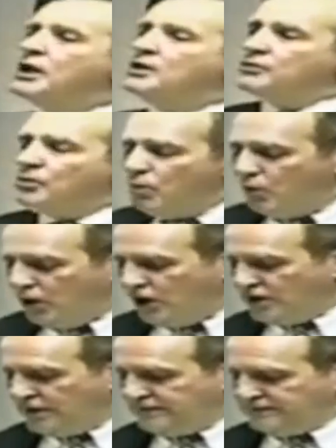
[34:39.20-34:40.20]
It's called The
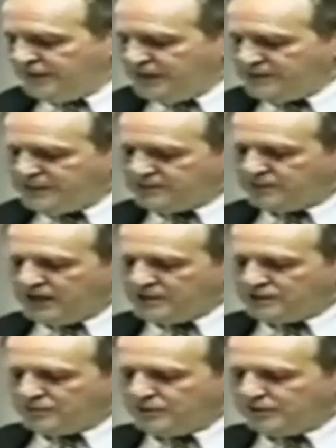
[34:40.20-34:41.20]
War of
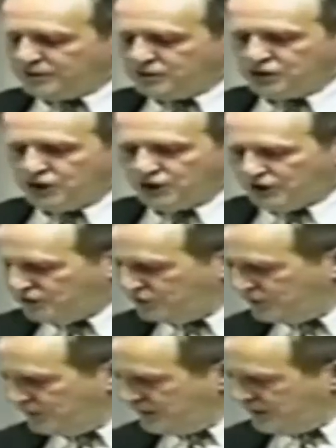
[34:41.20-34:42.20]
Antichrist with the
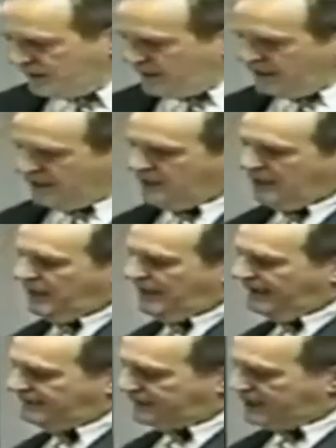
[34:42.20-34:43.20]
Church. I
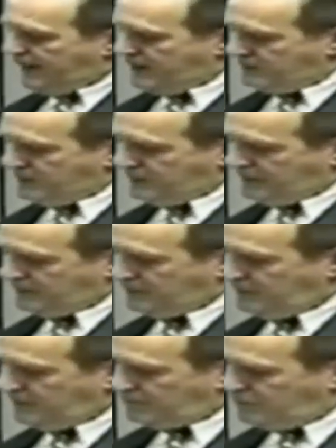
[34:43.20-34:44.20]
have a copy, and I
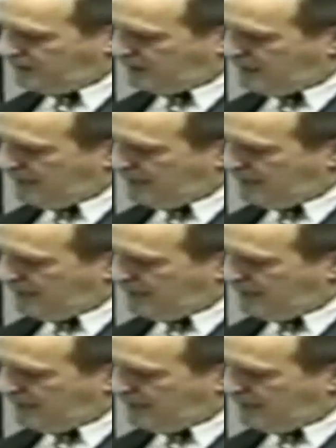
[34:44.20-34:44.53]
thought I brought a